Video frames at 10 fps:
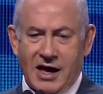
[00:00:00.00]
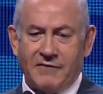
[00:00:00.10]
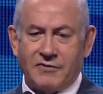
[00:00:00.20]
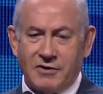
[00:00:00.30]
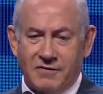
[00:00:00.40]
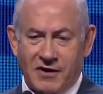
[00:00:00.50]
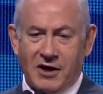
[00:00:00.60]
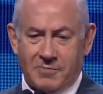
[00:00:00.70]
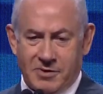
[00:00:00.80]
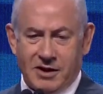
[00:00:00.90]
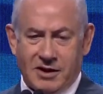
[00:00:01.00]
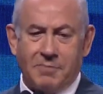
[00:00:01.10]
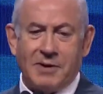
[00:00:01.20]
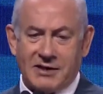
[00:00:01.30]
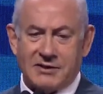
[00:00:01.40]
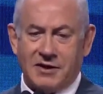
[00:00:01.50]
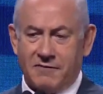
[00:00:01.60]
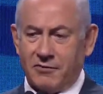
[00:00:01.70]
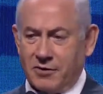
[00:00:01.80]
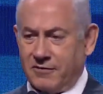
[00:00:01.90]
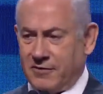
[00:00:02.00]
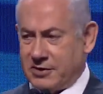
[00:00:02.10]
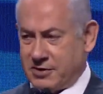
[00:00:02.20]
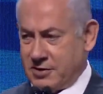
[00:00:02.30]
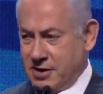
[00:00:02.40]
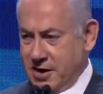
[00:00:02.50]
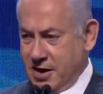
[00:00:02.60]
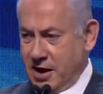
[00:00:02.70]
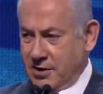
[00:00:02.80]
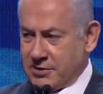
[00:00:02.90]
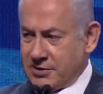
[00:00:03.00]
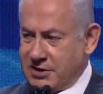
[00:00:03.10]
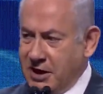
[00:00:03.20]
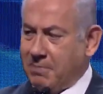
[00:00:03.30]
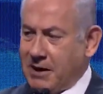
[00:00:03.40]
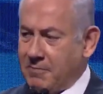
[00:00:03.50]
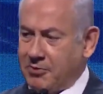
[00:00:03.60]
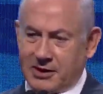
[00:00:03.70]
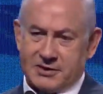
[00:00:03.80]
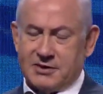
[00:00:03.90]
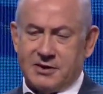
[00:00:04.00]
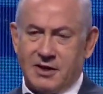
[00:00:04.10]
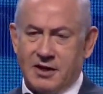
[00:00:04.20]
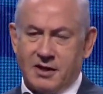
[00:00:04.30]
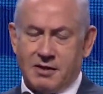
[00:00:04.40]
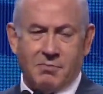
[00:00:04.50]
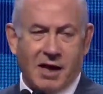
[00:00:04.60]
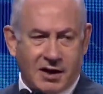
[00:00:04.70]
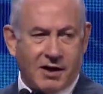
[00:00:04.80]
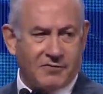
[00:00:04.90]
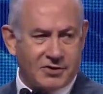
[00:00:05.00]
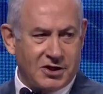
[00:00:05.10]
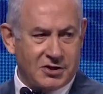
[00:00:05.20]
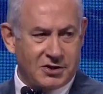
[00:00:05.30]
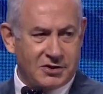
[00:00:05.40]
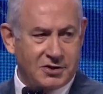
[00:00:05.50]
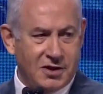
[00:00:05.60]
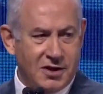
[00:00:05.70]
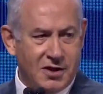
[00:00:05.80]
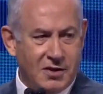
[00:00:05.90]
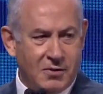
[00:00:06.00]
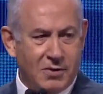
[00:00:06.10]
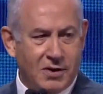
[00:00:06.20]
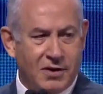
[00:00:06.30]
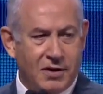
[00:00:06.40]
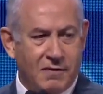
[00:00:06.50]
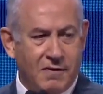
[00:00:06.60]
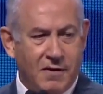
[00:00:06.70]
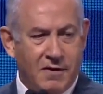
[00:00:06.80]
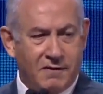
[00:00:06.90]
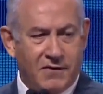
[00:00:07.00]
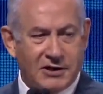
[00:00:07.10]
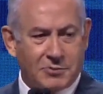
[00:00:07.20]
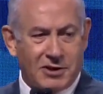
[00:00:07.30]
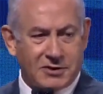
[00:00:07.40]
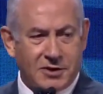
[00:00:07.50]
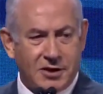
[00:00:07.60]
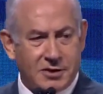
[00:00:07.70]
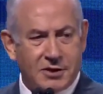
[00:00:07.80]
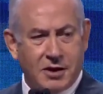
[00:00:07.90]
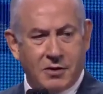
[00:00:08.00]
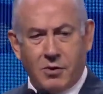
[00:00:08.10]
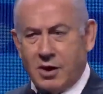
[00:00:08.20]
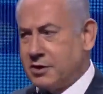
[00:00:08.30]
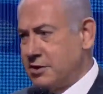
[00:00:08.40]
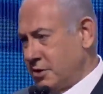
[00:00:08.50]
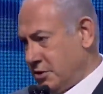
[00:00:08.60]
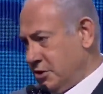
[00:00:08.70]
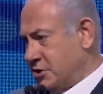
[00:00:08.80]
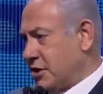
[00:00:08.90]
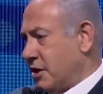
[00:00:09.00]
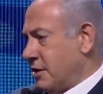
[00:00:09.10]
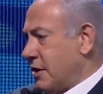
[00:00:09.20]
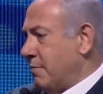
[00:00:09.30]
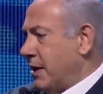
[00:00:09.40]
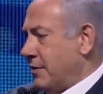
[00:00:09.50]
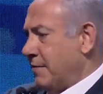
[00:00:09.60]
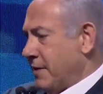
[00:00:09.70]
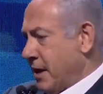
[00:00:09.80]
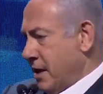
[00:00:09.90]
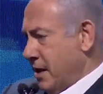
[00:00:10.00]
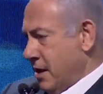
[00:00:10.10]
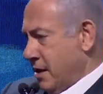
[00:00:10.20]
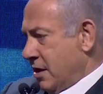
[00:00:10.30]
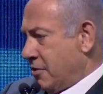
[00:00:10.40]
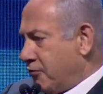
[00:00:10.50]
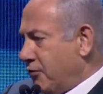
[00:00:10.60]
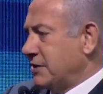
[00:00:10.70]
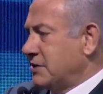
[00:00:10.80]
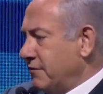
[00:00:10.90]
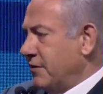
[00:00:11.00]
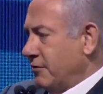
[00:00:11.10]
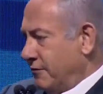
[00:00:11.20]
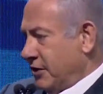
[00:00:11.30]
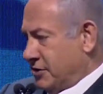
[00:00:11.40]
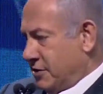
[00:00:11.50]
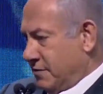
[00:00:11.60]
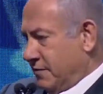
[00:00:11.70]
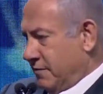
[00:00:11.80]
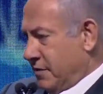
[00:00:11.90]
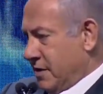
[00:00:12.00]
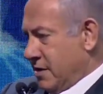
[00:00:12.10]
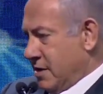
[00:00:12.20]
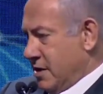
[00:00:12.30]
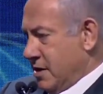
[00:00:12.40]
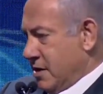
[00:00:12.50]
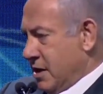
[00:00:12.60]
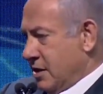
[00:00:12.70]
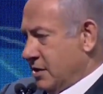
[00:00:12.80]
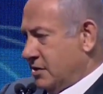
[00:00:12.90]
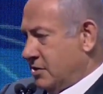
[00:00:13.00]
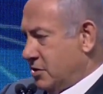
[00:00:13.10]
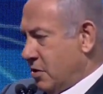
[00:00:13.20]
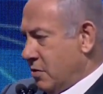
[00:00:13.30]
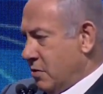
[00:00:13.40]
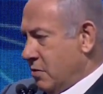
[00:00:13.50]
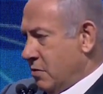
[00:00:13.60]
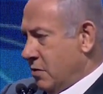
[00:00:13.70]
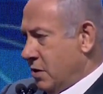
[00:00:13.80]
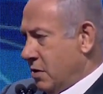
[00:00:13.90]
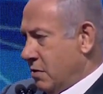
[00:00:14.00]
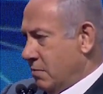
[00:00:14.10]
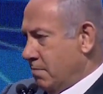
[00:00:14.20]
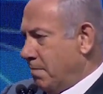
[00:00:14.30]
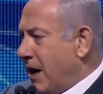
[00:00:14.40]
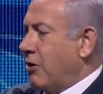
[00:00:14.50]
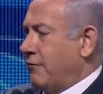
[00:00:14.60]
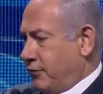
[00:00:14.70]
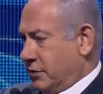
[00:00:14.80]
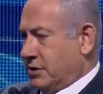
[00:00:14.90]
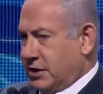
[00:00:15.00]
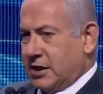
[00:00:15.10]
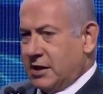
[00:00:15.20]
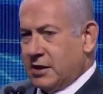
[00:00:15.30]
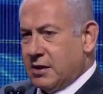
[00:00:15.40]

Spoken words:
have to develop the capacity for innovation. I was deeply impressed in my conversations with Vice President Wang Qishan about the thrust of innovation that is so powerful today,